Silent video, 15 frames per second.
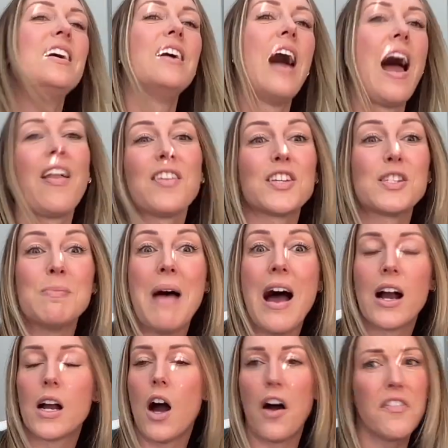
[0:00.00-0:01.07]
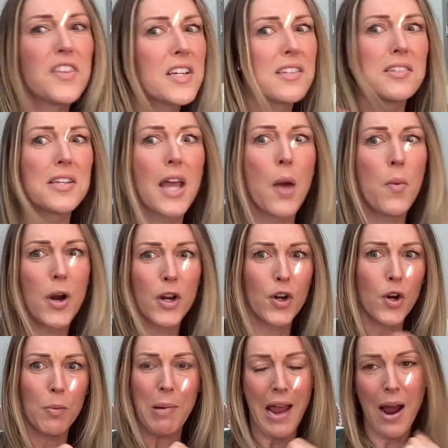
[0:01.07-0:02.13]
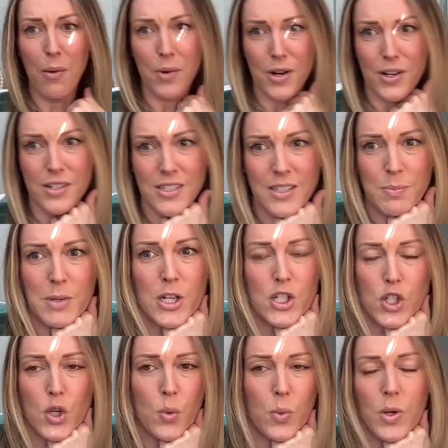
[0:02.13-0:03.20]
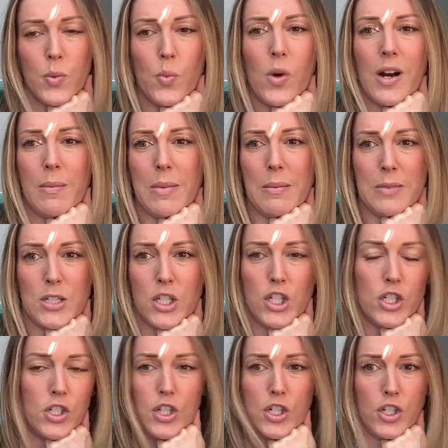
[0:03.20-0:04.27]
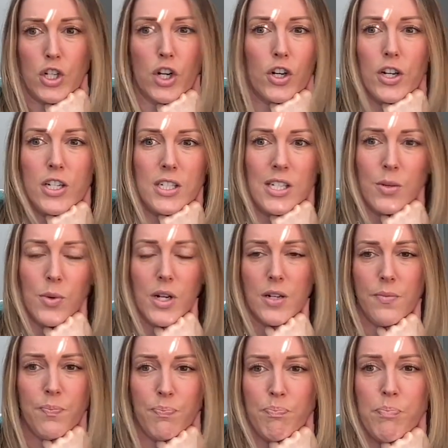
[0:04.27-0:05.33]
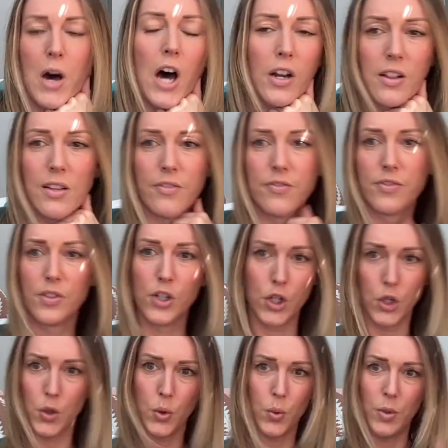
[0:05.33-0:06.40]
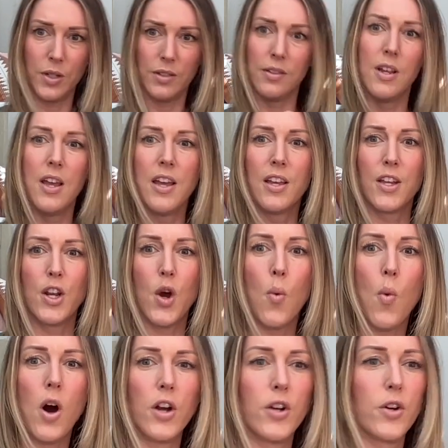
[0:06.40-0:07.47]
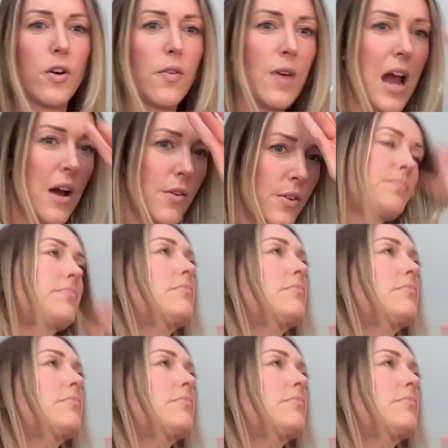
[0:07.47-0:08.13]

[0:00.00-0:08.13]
Alex Mack, obviously I wanted her powers because who wouldn't want to be able to turn into a puddle of goo and, you know, wander around.